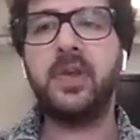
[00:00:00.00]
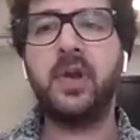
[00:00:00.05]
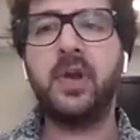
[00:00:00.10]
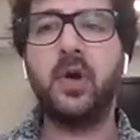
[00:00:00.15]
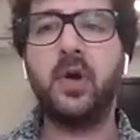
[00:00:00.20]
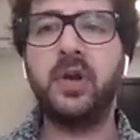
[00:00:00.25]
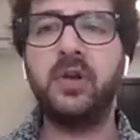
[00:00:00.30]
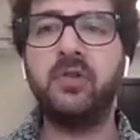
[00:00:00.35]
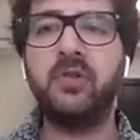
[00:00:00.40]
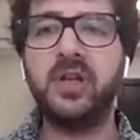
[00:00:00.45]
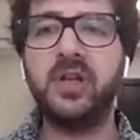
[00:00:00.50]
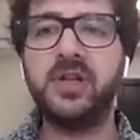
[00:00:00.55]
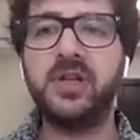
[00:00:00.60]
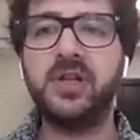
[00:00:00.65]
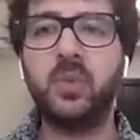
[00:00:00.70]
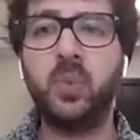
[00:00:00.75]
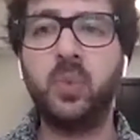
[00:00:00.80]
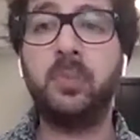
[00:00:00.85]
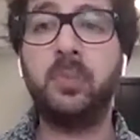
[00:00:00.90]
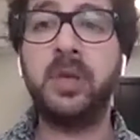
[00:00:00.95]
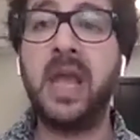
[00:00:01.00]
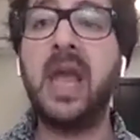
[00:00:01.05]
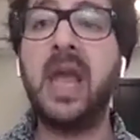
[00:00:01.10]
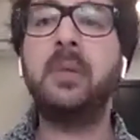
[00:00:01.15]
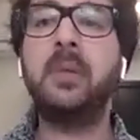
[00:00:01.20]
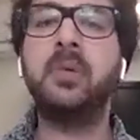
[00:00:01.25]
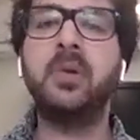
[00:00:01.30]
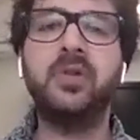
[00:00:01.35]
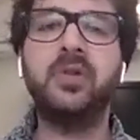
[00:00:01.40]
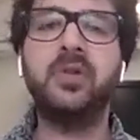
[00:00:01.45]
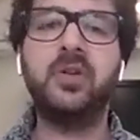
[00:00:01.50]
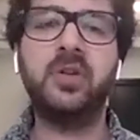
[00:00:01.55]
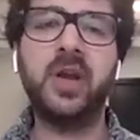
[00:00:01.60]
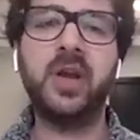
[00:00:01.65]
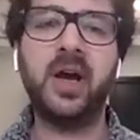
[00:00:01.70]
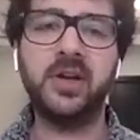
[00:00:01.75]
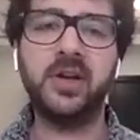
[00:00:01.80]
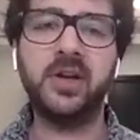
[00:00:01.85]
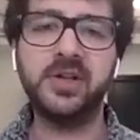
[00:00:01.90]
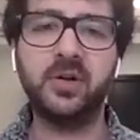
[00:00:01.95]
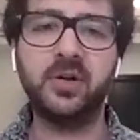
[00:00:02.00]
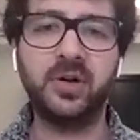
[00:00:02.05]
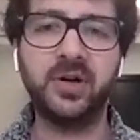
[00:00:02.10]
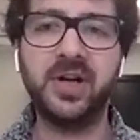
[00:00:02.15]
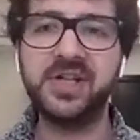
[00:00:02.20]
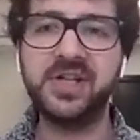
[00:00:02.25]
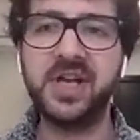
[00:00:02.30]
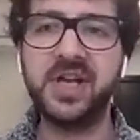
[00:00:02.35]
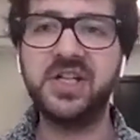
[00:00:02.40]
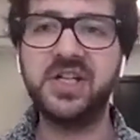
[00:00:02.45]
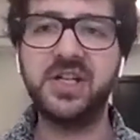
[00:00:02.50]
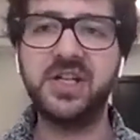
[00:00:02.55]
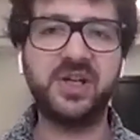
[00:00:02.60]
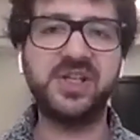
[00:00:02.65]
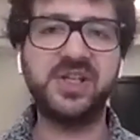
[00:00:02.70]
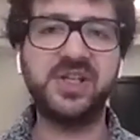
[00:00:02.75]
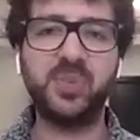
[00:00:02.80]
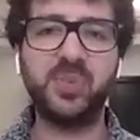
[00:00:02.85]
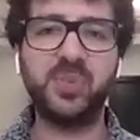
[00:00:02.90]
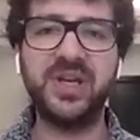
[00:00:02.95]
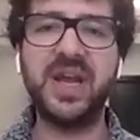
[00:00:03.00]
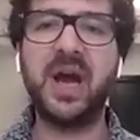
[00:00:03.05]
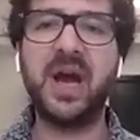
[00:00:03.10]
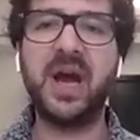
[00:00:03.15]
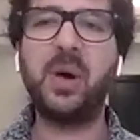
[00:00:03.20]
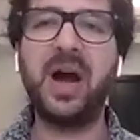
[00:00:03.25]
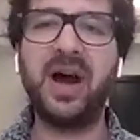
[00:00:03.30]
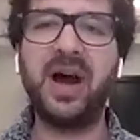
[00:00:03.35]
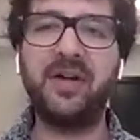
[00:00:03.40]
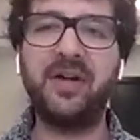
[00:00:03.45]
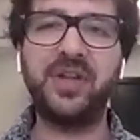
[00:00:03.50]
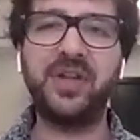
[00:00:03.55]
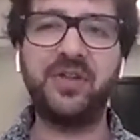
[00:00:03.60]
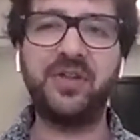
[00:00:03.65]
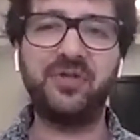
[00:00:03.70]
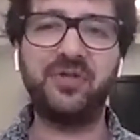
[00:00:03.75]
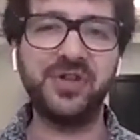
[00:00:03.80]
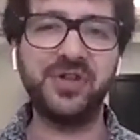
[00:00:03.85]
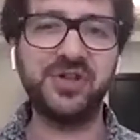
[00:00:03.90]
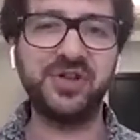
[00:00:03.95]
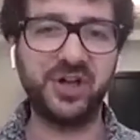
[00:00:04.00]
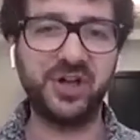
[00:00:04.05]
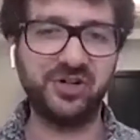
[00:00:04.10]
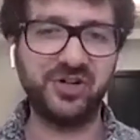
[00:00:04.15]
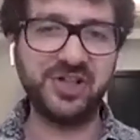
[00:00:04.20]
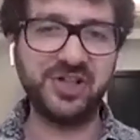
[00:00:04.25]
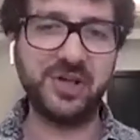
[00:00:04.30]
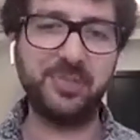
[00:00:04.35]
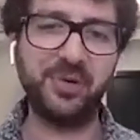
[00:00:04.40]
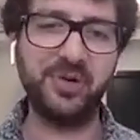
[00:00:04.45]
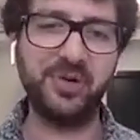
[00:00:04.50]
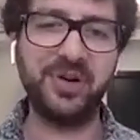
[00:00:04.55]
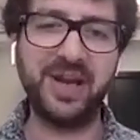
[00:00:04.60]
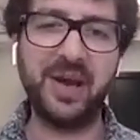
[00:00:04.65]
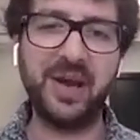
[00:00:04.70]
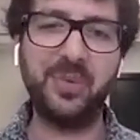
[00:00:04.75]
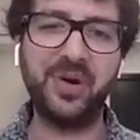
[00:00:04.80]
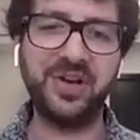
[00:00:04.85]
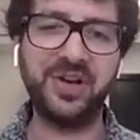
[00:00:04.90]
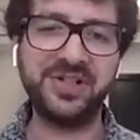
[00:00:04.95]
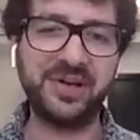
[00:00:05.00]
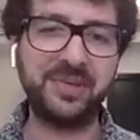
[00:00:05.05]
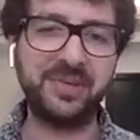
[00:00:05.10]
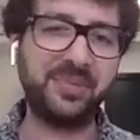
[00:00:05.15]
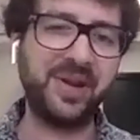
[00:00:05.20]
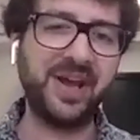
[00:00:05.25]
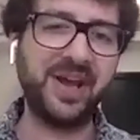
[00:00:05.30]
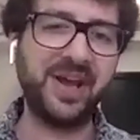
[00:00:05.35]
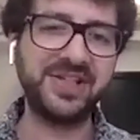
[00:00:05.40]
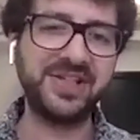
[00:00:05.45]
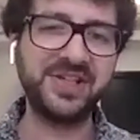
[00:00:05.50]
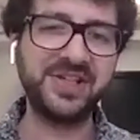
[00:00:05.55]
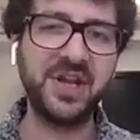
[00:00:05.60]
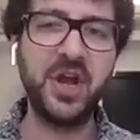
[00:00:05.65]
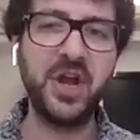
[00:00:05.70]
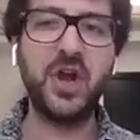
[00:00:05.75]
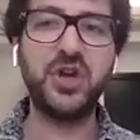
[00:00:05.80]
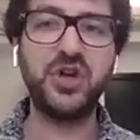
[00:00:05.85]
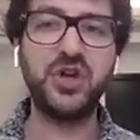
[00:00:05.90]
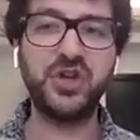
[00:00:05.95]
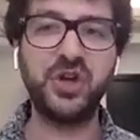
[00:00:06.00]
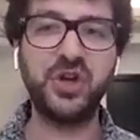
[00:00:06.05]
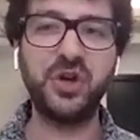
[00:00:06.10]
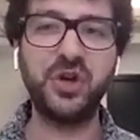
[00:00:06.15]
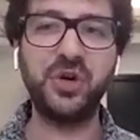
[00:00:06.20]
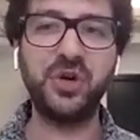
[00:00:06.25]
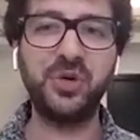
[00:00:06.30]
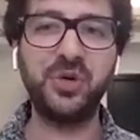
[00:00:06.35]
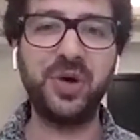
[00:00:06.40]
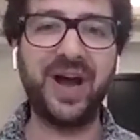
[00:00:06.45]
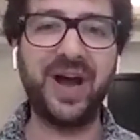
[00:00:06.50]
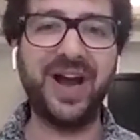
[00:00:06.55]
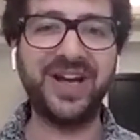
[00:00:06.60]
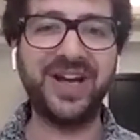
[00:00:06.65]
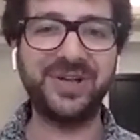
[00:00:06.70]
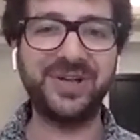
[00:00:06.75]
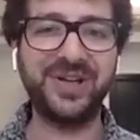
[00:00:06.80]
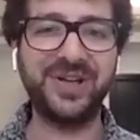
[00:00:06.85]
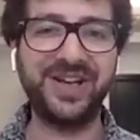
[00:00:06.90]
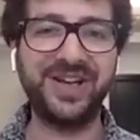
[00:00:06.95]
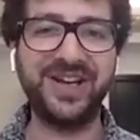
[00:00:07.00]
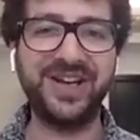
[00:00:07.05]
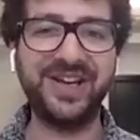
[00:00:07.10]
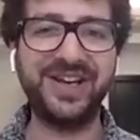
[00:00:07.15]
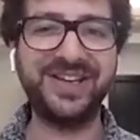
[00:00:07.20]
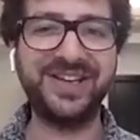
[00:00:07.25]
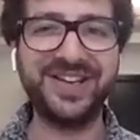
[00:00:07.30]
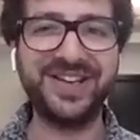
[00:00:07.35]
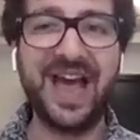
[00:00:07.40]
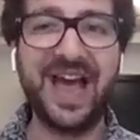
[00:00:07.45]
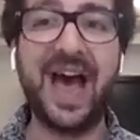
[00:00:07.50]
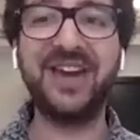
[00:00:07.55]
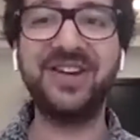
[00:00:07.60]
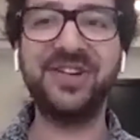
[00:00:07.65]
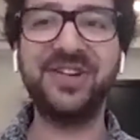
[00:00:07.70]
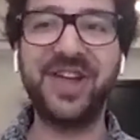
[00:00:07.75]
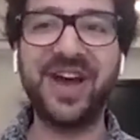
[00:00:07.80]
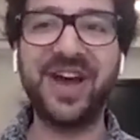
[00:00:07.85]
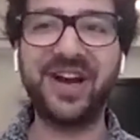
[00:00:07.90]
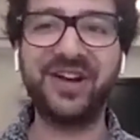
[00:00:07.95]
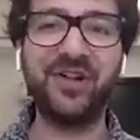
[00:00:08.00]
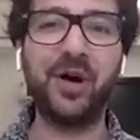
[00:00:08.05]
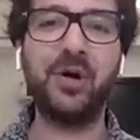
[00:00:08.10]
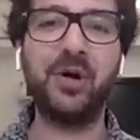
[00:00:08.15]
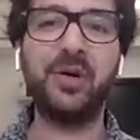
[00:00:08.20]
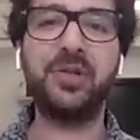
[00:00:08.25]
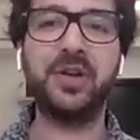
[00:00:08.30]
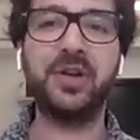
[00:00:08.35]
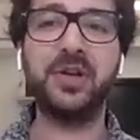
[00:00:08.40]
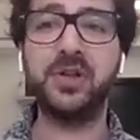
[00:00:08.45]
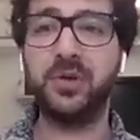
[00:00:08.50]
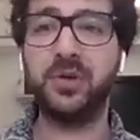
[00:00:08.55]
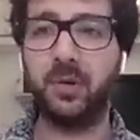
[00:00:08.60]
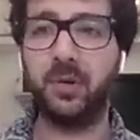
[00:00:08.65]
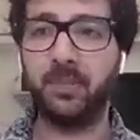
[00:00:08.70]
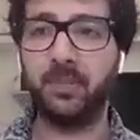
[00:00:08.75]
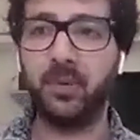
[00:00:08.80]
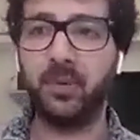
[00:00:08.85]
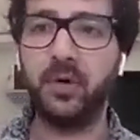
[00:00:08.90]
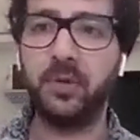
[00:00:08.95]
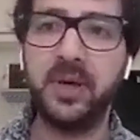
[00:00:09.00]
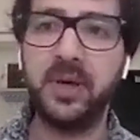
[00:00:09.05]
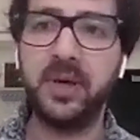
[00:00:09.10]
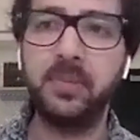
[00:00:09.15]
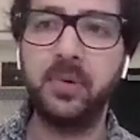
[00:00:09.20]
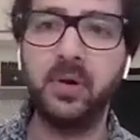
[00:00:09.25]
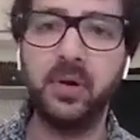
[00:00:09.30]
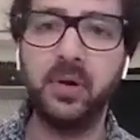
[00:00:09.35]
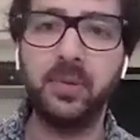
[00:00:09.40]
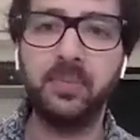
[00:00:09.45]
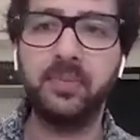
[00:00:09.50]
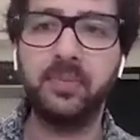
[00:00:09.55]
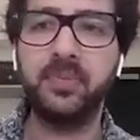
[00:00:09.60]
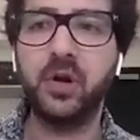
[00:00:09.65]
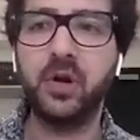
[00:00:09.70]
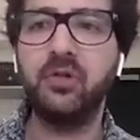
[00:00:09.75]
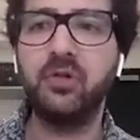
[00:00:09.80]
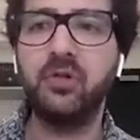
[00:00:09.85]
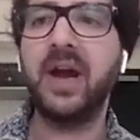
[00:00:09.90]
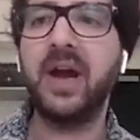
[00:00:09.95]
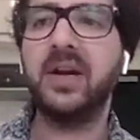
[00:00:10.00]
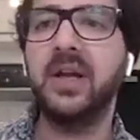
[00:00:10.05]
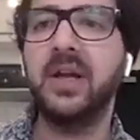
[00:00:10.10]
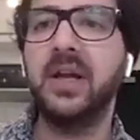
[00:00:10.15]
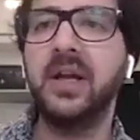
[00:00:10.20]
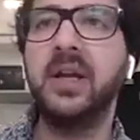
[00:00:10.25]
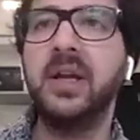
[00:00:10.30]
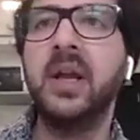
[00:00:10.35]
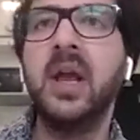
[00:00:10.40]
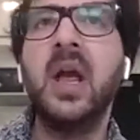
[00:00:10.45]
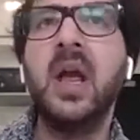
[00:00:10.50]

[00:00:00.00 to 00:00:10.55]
The only reason we'll be able to do that as an organization is because we now have the infrastructure and support networks in place to actually handle that growth and to onboard people correctly.